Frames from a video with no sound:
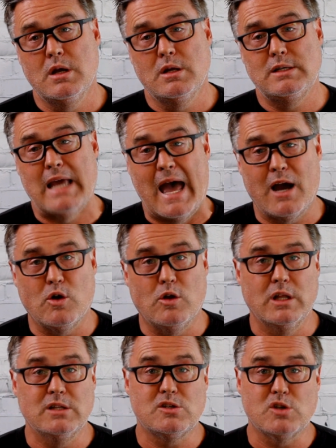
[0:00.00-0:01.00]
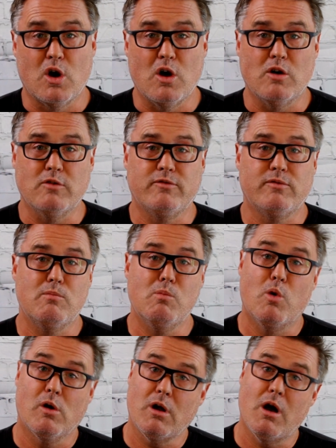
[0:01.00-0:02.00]
tackle and solve
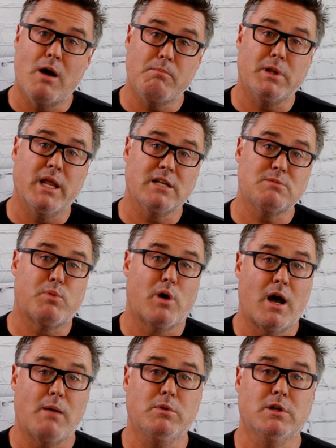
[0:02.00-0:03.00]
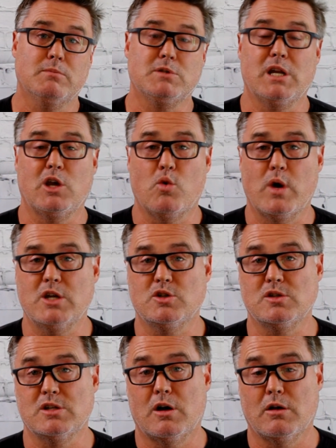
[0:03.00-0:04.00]
more complex problems and
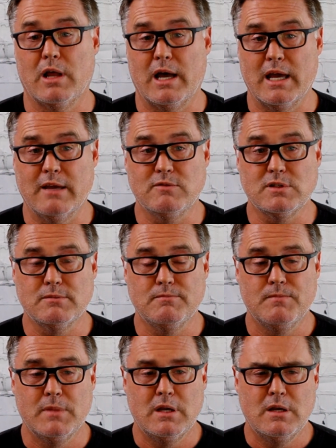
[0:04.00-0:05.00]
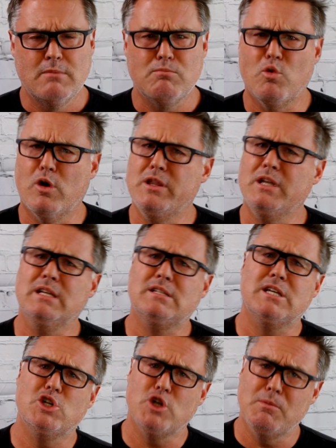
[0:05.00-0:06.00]
equations in our lives, more of the
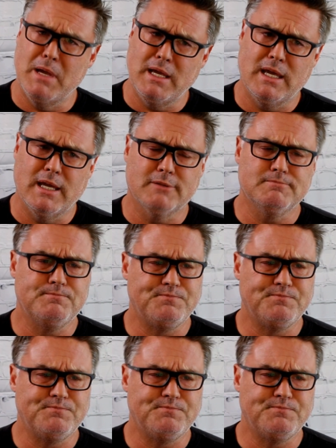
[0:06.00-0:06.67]
decision making.